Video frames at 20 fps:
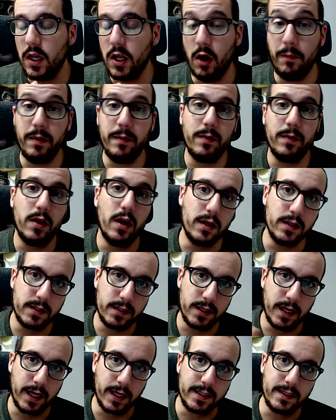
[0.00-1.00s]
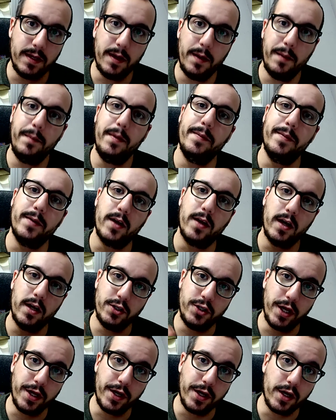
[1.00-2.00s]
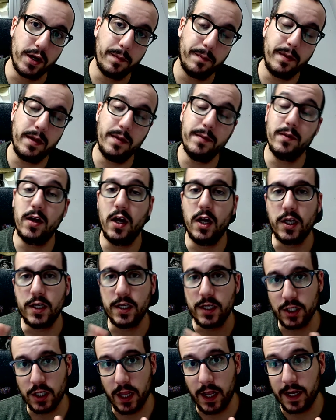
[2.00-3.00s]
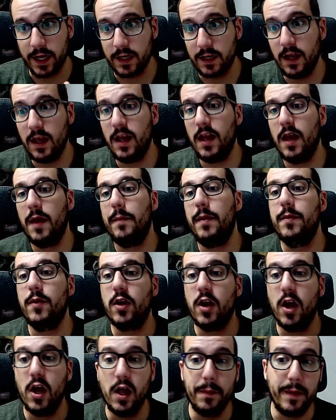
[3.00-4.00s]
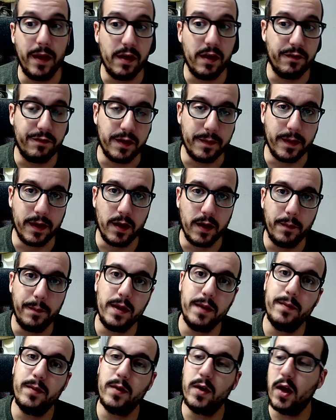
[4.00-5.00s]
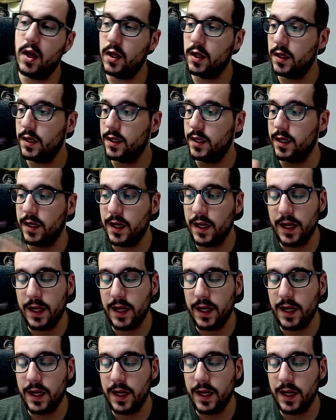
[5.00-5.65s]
people call it sex, people call it gender, people call it Geschlecht, people call it male, female, people call it